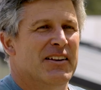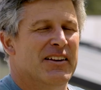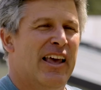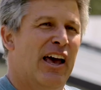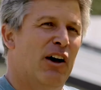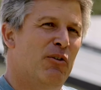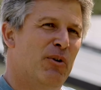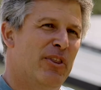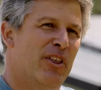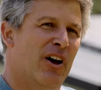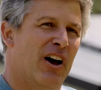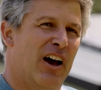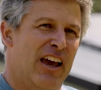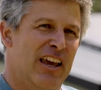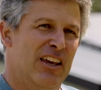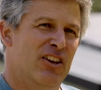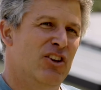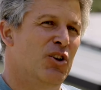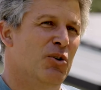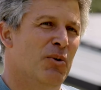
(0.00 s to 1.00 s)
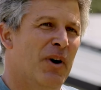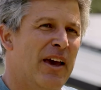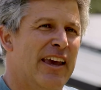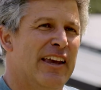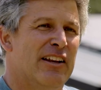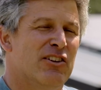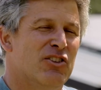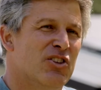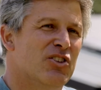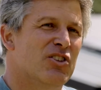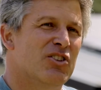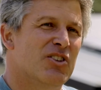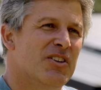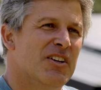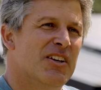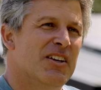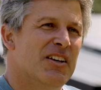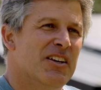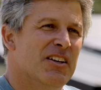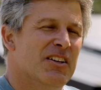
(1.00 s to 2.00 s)
Now with the IQ8s,
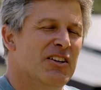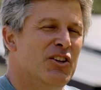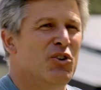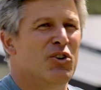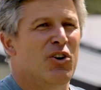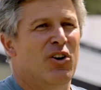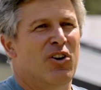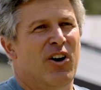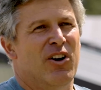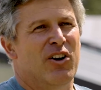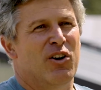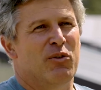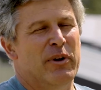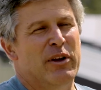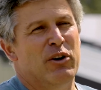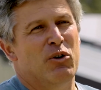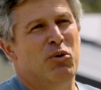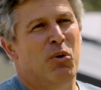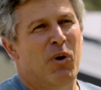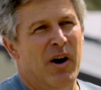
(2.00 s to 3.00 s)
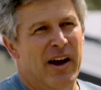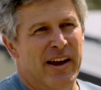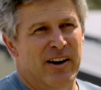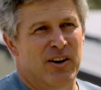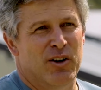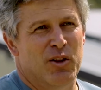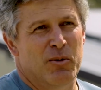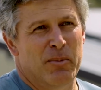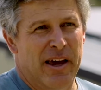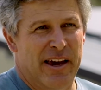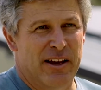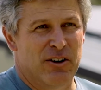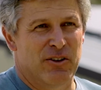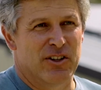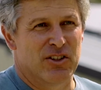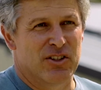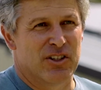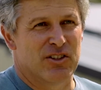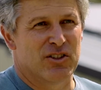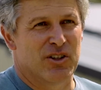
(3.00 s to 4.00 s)
you no longer require the battery
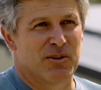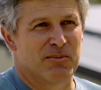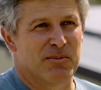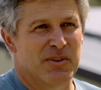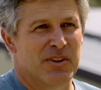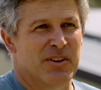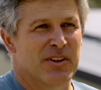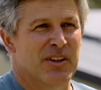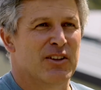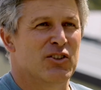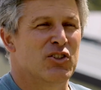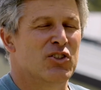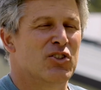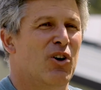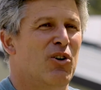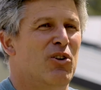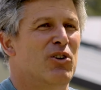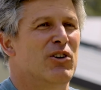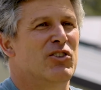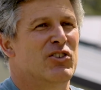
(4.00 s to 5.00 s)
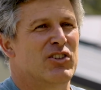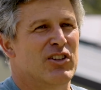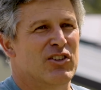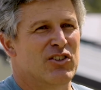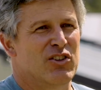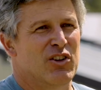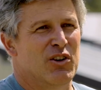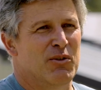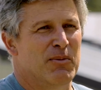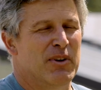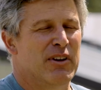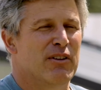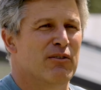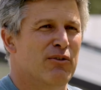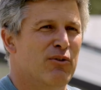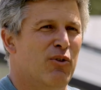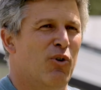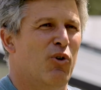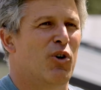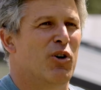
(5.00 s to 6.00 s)
system. The solar system can
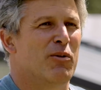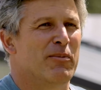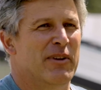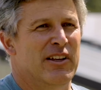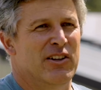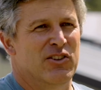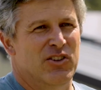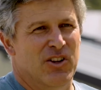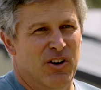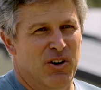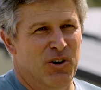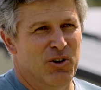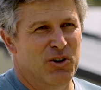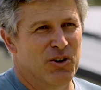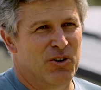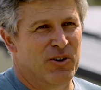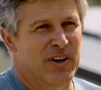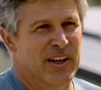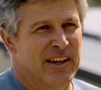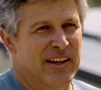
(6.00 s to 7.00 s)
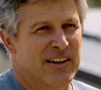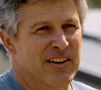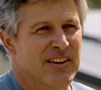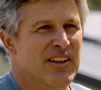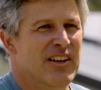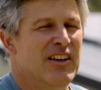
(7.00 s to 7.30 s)
form its own grid,